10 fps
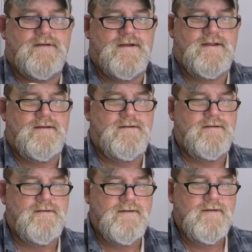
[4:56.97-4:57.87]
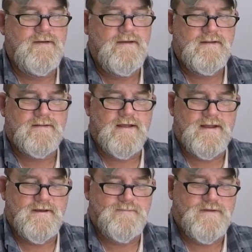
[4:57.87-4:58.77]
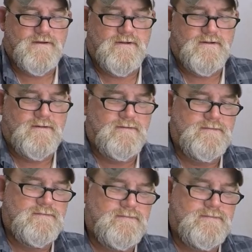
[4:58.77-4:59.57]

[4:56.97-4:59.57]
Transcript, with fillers: right? line up the hull,